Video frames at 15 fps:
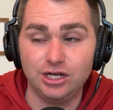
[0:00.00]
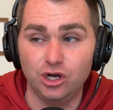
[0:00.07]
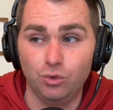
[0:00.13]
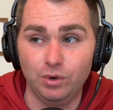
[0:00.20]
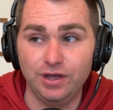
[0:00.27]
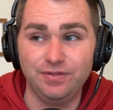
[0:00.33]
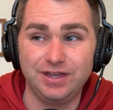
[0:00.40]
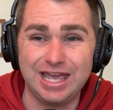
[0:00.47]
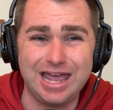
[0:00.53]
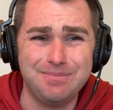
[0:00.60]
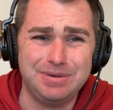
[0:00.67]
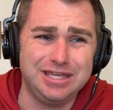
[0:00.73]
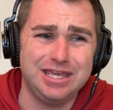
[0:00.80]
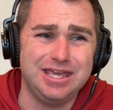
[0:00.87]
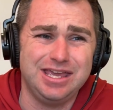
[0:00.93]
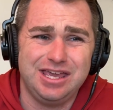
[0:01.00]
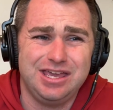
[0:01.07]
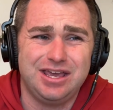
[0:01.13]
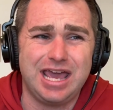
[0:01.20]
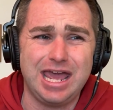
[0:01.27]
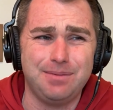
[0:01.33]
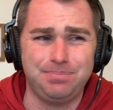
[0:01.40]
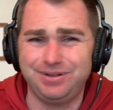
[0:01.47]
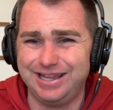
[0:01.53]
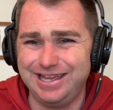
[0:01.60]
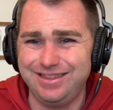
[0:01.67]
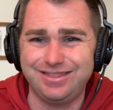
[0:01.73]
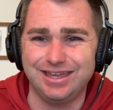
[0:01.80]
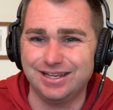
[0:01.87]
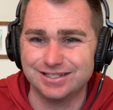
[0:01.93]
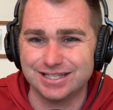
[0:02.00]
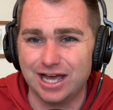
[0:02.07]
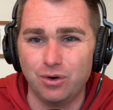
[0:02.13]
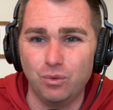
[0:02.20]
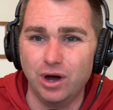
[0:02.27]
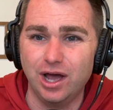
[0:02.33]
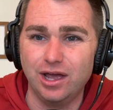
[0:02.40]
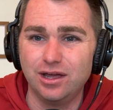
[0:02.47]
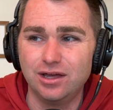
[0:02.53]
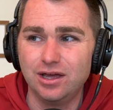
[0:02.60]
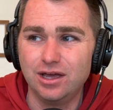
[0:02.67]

you win the game, but you can't play things that way.